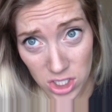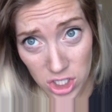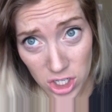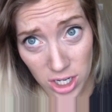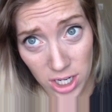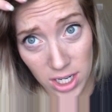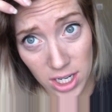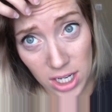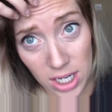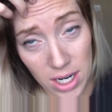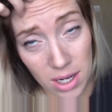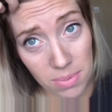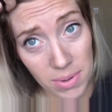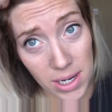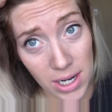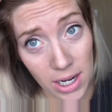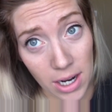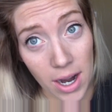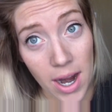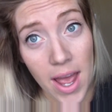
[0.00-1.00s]
darker up
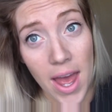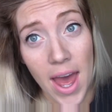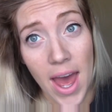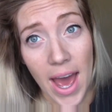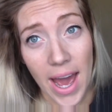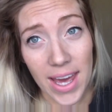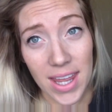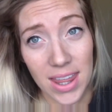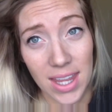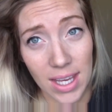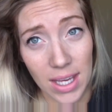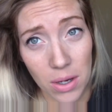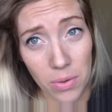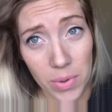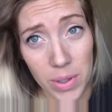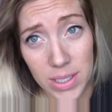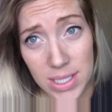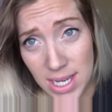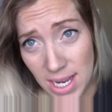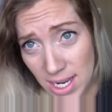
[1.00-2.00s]
here. I think it
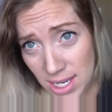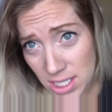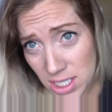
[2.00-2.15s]
will take